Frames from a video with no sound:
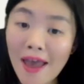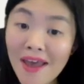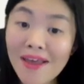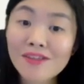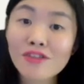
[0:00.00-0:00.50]

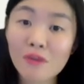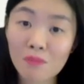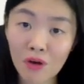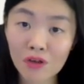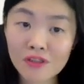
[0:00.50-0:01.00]
and
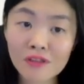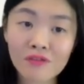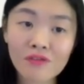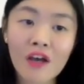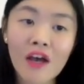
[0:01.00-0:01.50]

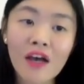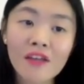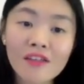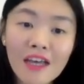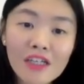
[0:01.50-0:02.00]
supportive.
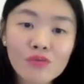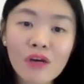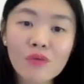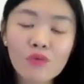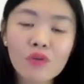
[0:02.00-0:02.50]
The next
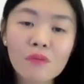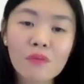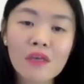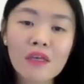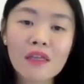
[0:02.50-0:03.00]
one would
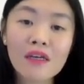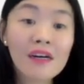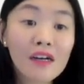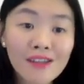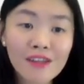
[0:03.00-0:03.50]
be the
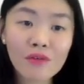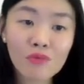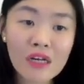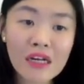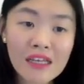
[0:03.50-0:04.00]
Earth
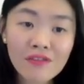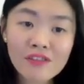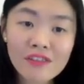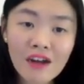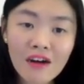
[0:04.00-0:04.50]
Relief
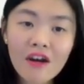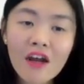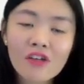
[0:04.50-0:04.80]
Star.